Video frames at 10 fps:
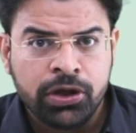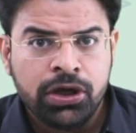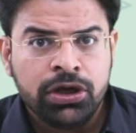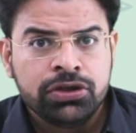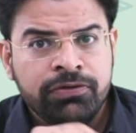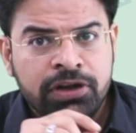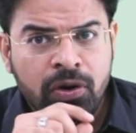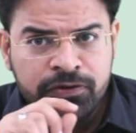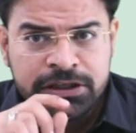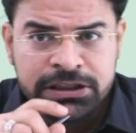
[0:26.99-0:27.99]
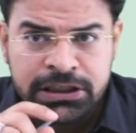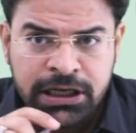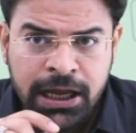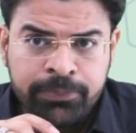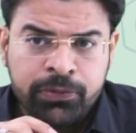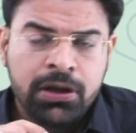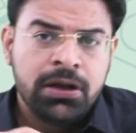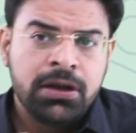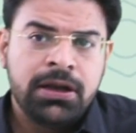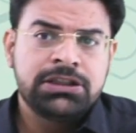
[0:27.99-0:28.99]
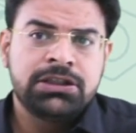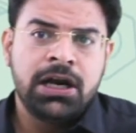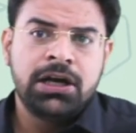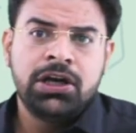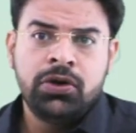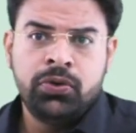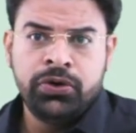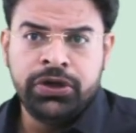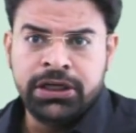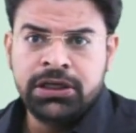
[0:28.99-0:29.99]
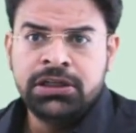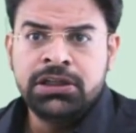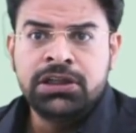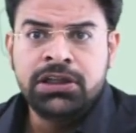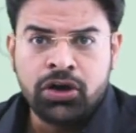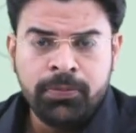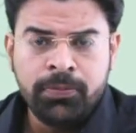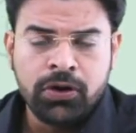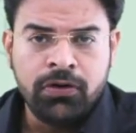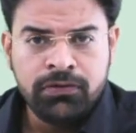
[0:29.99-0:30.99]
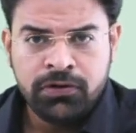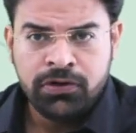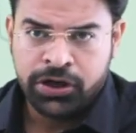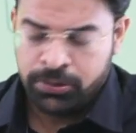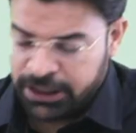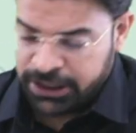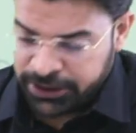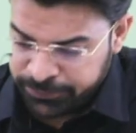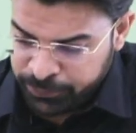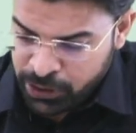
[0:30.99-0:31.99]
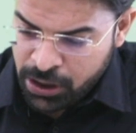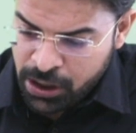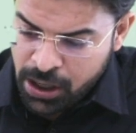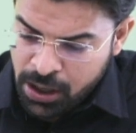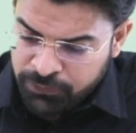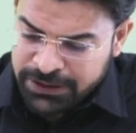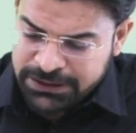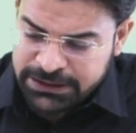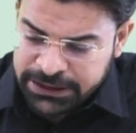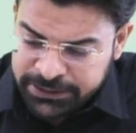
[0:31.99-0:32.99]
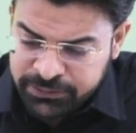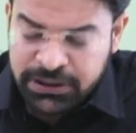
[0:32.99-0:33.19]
So without wasting time, let's start doing the topic of trigonometry. First thing that we